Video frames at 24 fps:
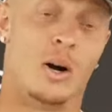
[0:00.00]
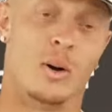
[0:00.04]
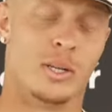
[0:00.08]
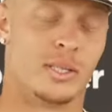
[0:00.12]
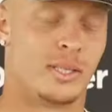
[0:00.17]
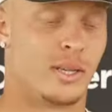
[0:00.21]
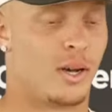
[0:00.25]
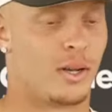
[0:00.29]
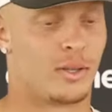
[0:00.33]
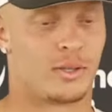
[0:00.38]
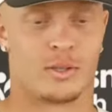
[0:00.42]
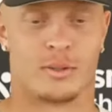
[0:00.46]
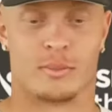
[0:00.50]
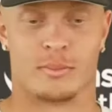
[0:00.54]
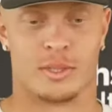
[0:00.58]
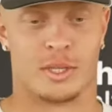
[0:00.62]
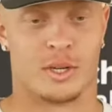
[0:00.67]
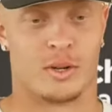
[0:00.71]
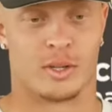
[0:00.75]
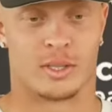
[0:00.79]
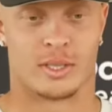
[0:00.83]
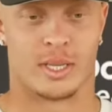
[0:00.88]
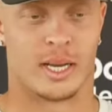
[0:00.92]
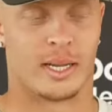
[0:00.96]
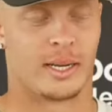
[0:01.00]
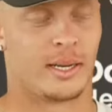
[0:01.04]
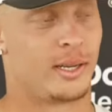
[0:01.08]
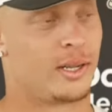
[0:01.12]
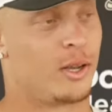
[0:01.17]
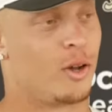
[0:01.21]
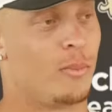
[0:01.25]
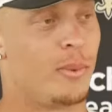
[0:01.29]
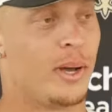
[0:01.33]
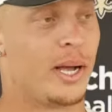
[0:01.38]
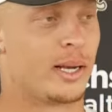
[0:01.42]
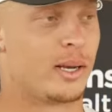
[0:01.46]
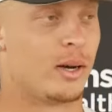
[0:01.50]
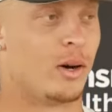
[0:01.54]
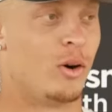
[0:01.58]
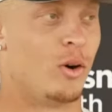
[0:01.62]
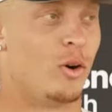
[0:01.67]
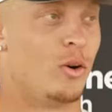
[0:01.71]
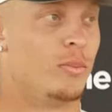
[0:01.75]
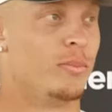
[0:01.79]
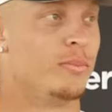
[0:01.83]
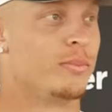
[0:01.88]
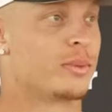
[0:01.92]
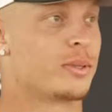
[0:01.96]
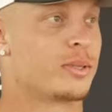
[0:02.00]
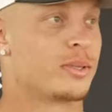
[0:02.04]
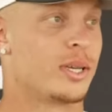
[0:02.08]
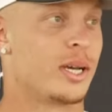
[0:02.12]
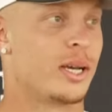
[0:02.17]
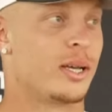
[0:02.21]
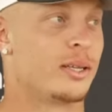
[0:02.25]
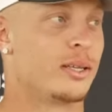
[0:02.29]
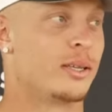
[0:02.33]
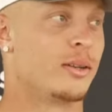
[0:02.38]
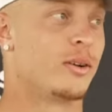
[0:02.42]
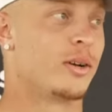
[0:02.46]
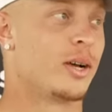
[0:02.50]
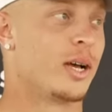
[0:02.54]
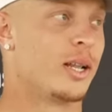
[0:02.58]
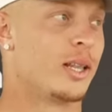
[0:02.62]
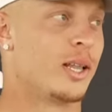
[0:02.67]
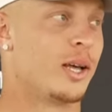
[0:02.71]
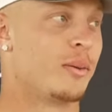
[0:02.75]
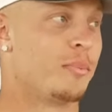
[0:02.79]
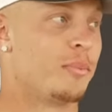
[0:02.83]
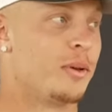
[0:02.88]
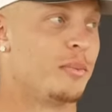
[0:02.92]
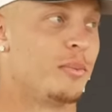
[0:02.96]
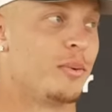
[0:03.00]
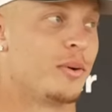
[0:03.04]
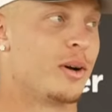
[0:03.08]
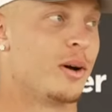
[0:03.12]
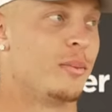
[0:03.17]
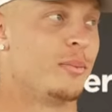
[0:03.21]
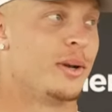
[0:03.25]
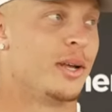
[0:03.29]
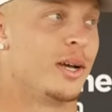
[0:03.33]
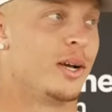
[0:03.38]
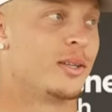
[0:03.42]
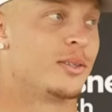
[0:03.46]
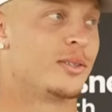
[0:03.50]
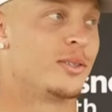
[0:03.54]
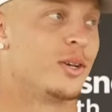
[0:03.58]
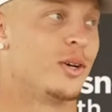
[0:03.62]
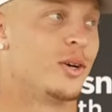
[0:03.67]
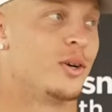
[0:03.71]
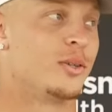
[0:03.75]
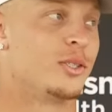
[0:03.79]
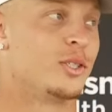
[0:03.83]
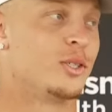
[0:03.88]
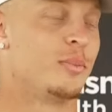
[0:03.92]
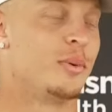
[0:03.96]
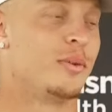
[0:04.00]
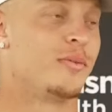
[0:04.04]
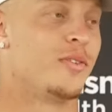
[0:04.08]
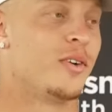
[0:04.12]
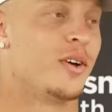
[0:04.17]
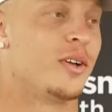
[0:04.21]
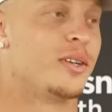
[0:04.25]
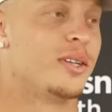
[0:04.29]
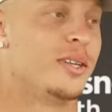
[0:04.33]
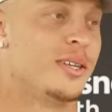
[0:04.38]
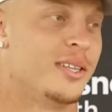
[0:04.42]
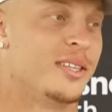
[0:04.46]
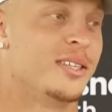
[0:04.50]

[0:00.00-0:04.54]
Oh, it's awesome. You know, excited to go back home. Excited, you know, got a lot of people coming out, so it should be fun.